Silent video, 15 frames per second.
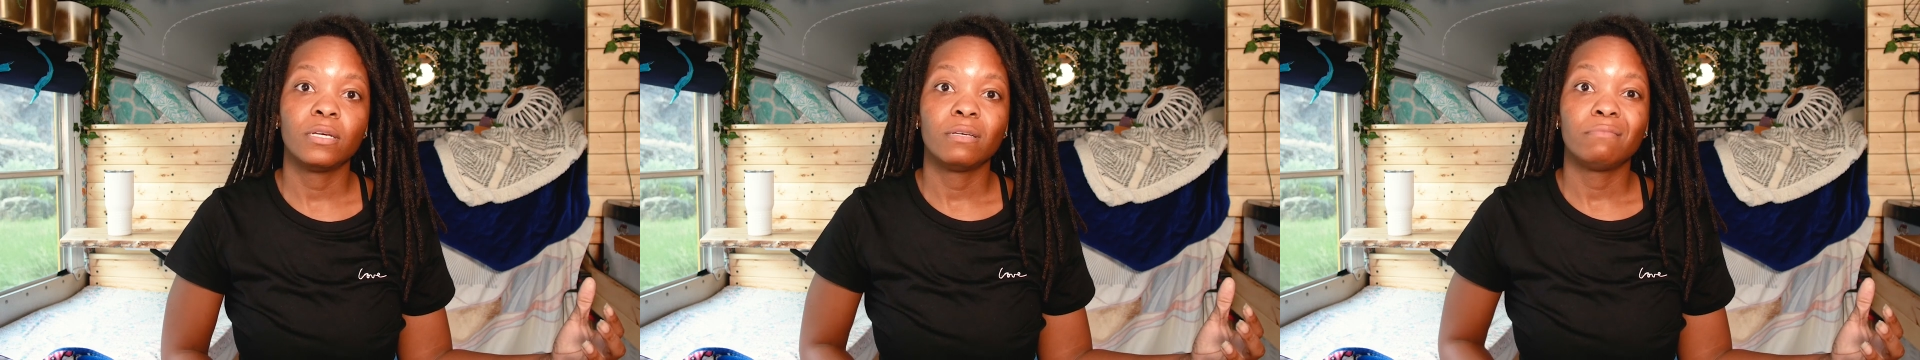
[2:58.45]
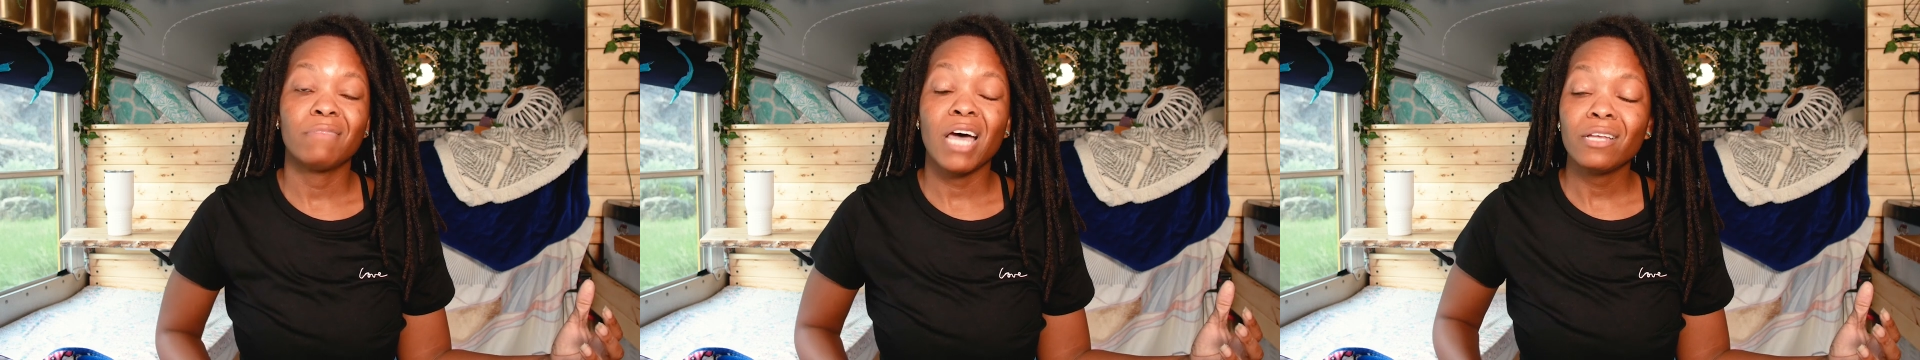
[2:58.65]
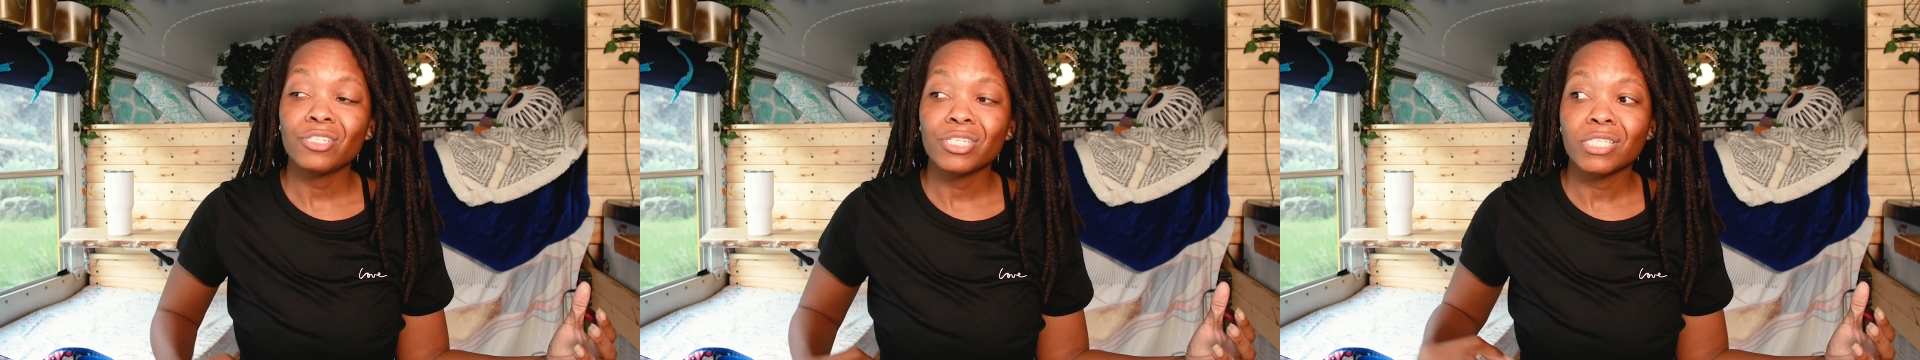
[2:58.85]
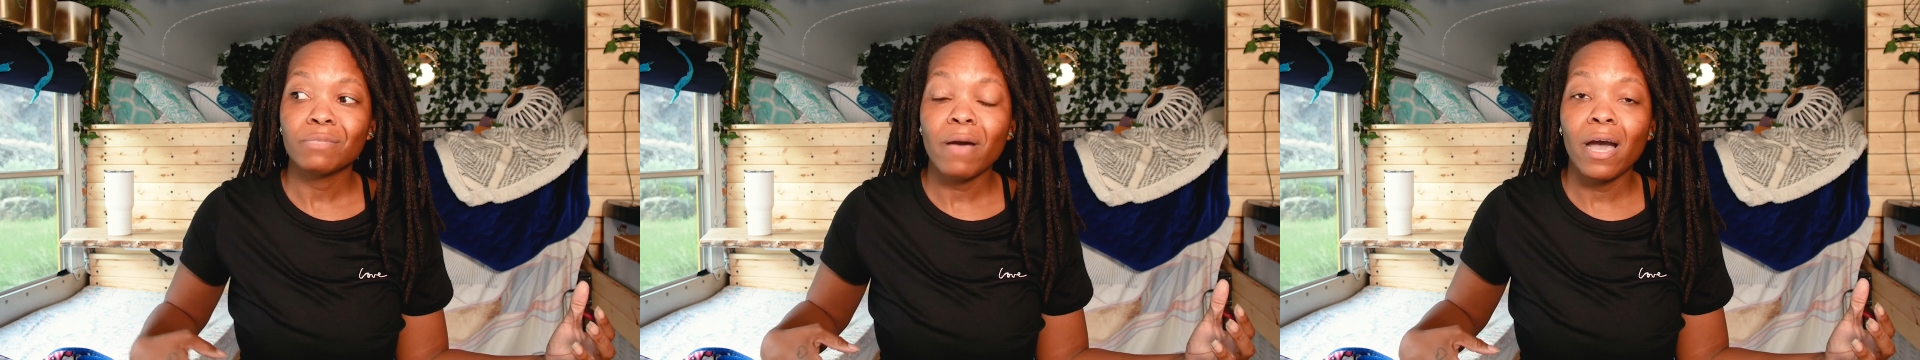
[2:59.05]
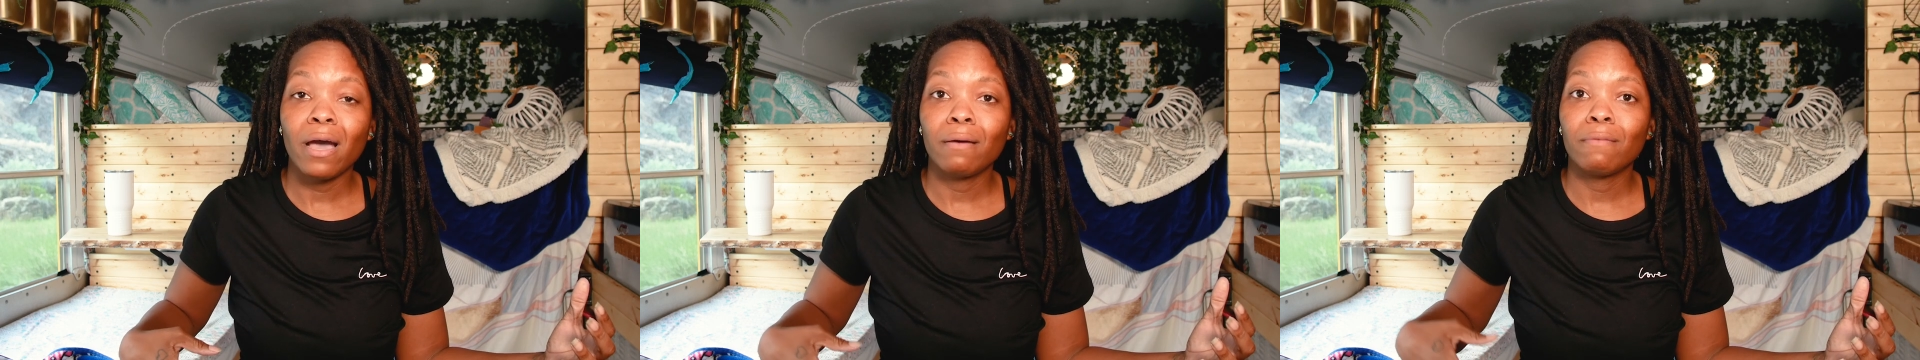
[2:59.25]
not just
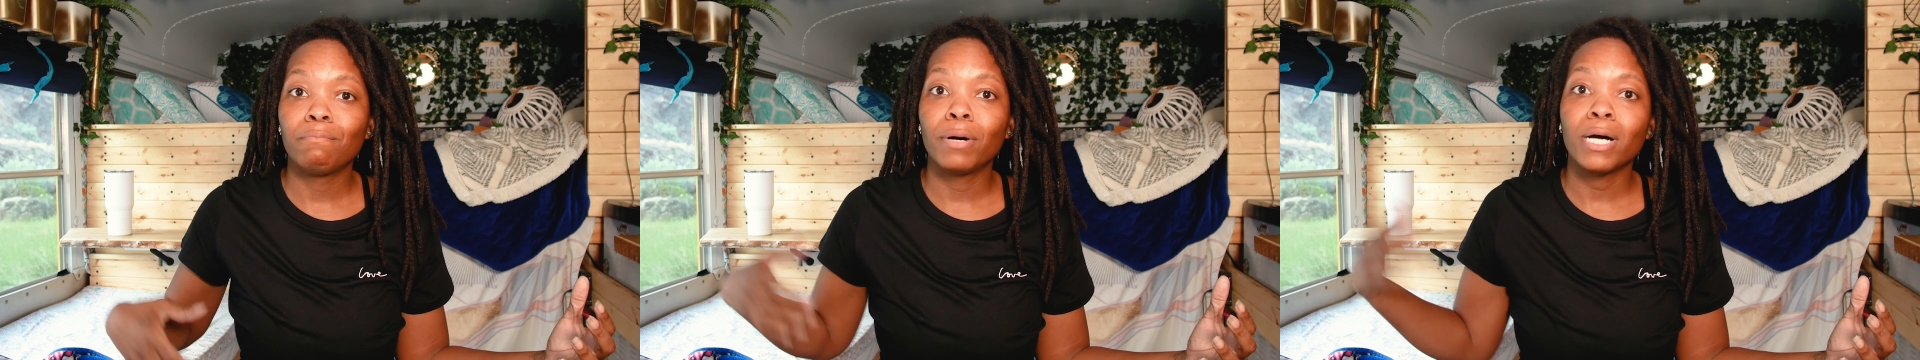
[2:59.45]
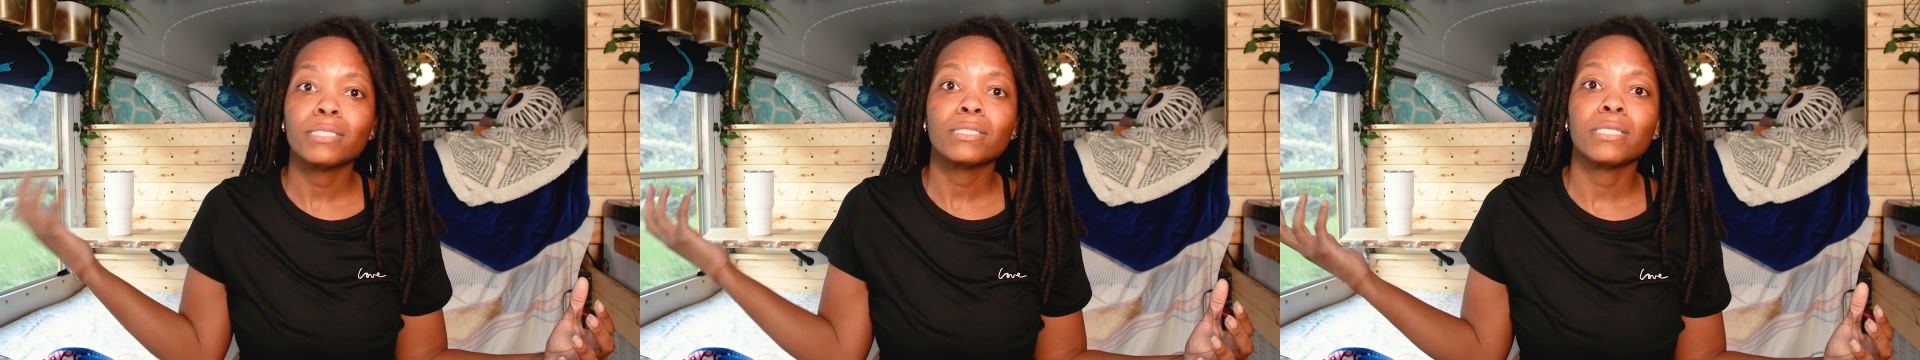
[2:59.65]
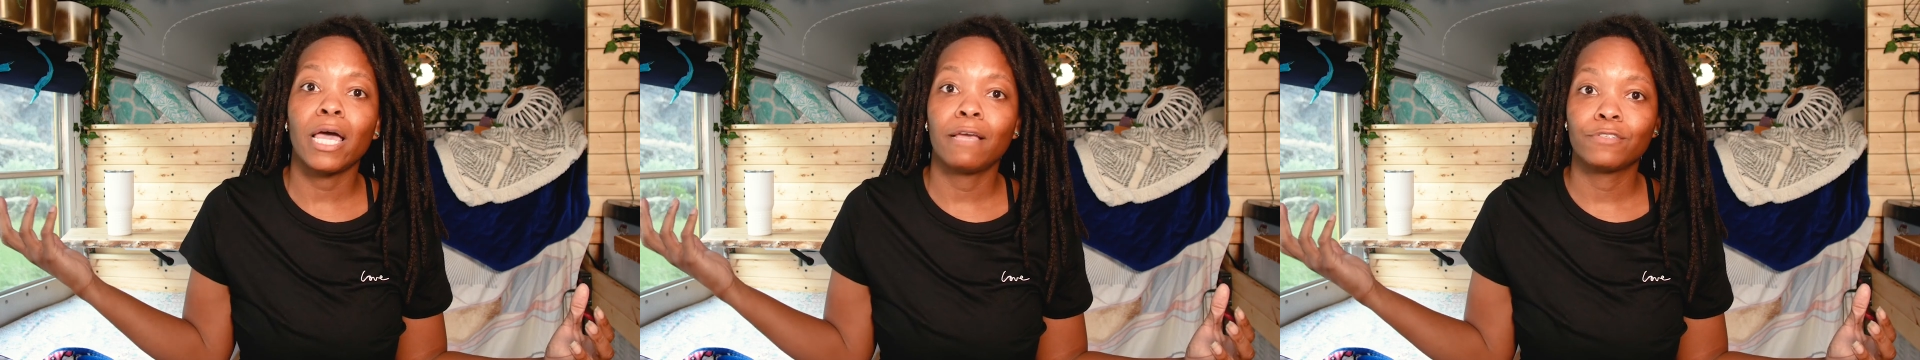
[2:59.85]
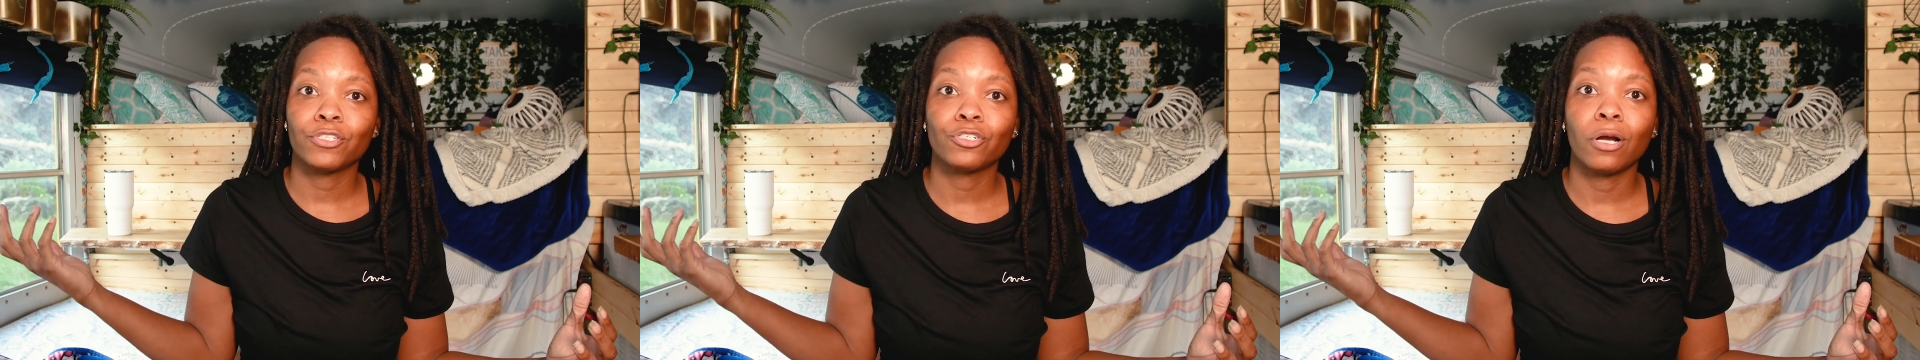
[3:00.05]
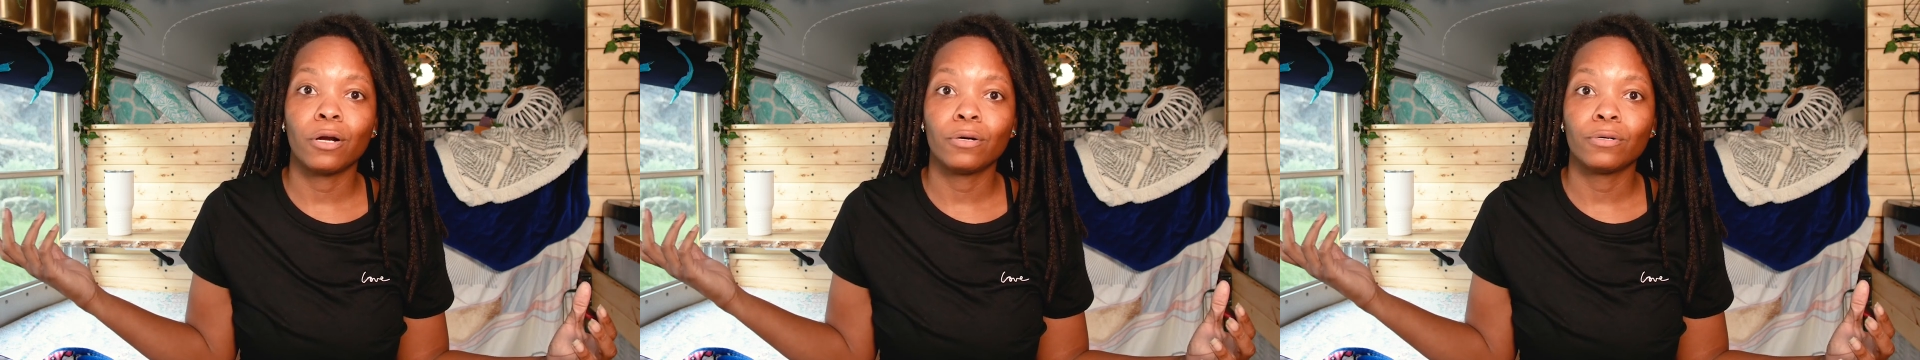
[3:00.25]
my bus life
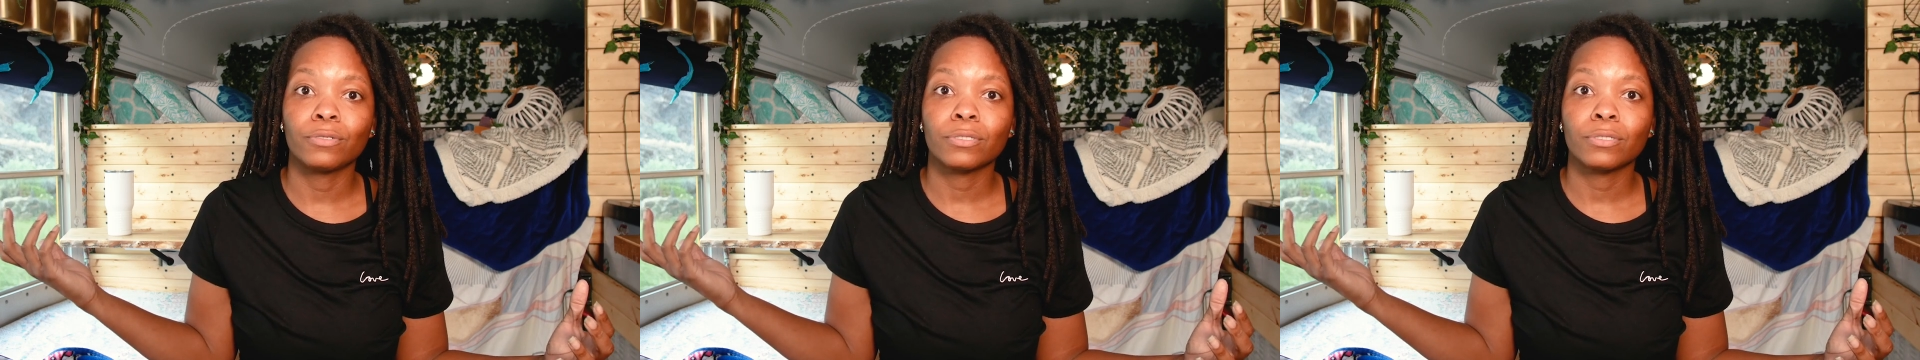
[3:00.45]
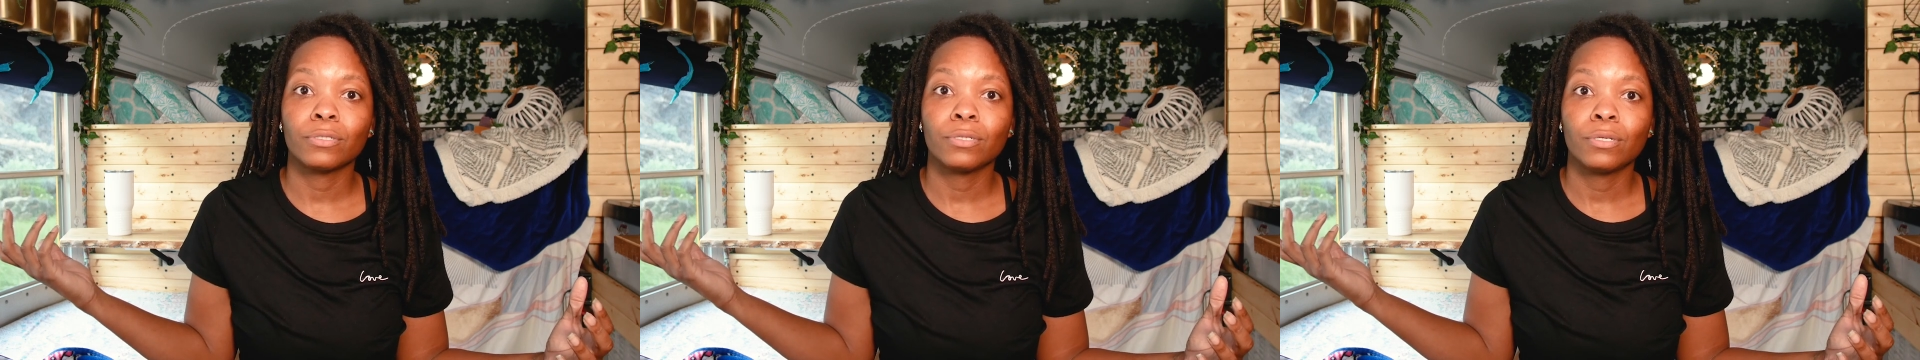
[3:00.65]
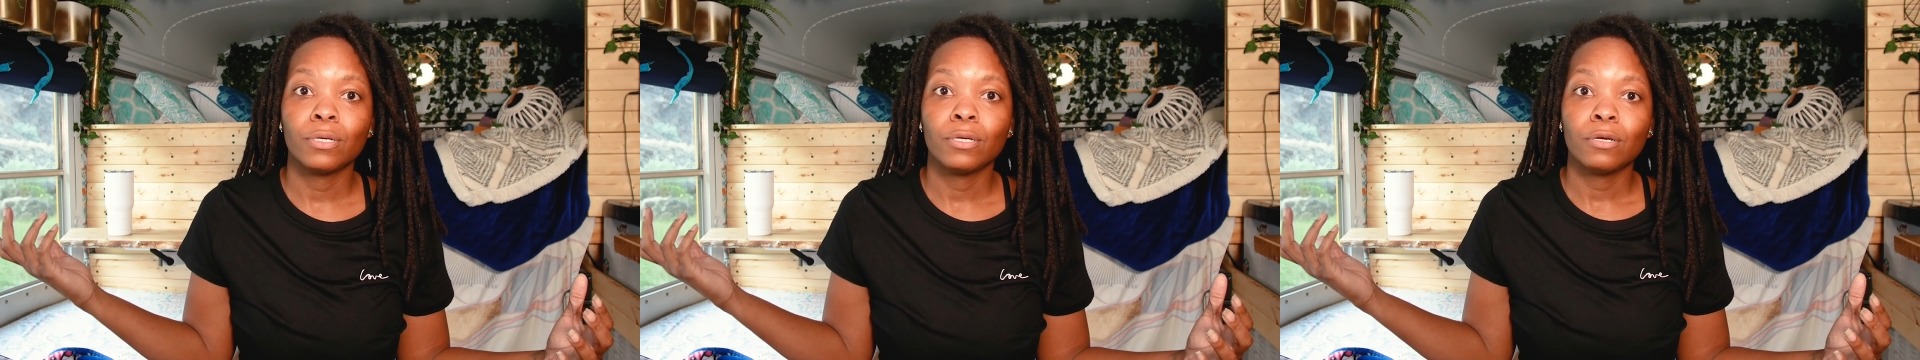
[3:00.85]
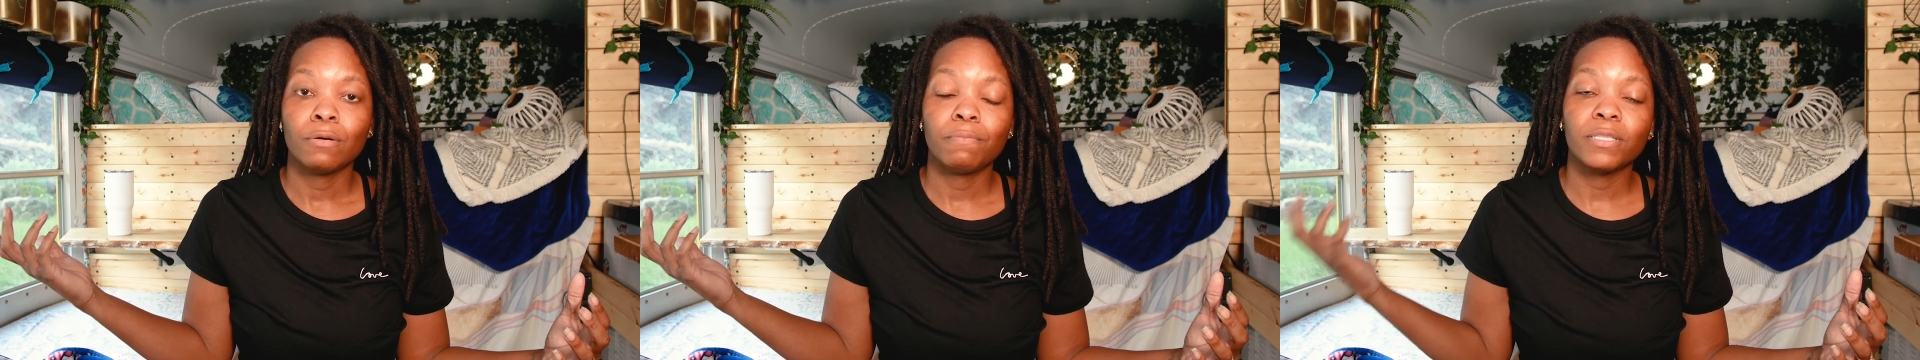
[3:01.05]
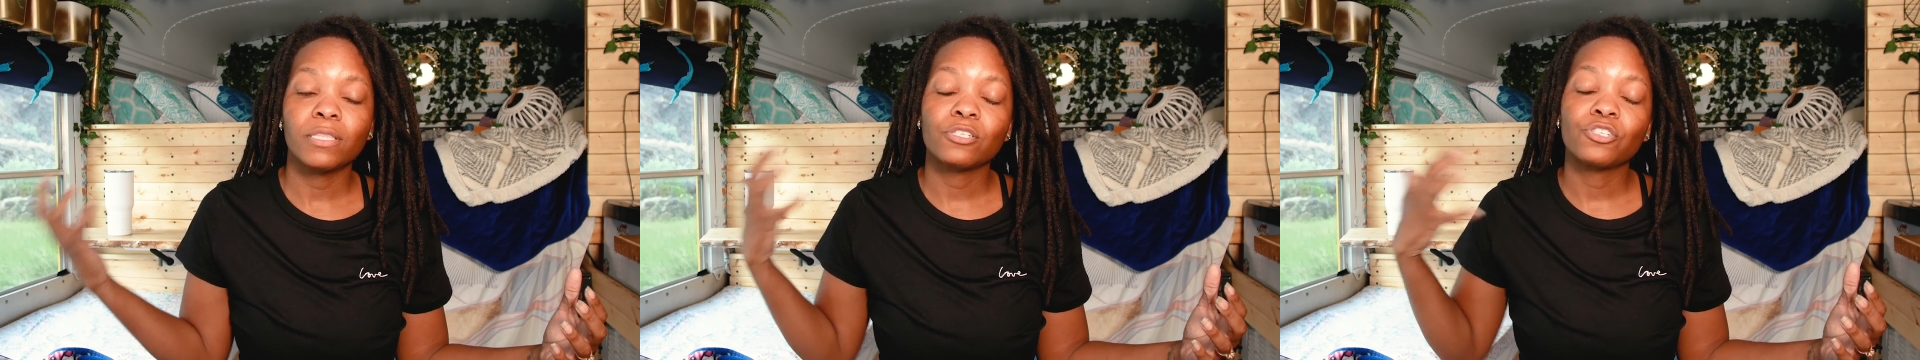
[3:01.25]
struggles, but the